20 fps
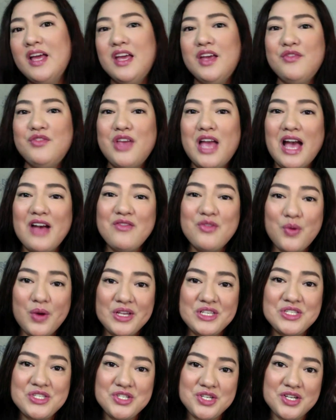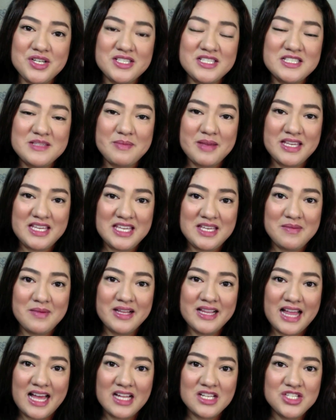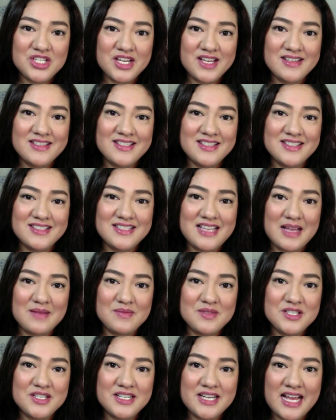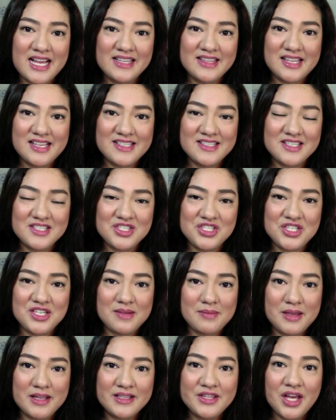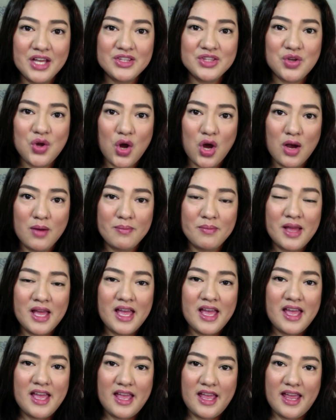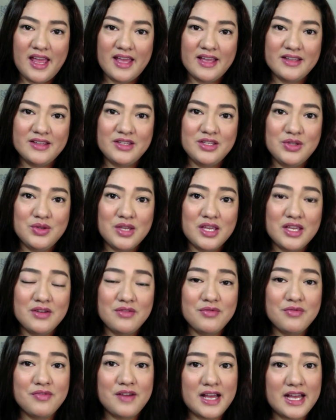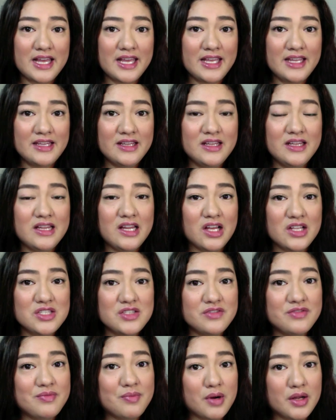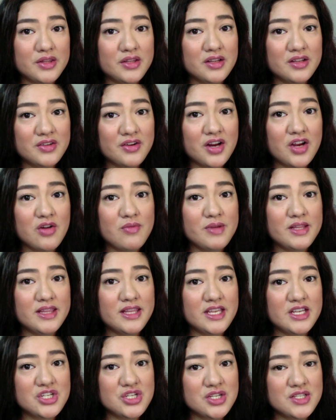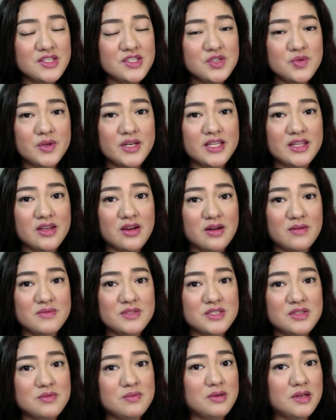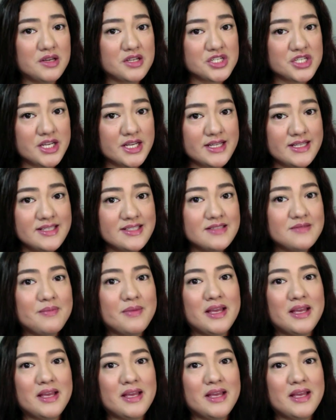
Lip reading: If you have questions, my email address is sabshernandez@gmail.com, and you can find lots of product recommendations when it comes to blushes.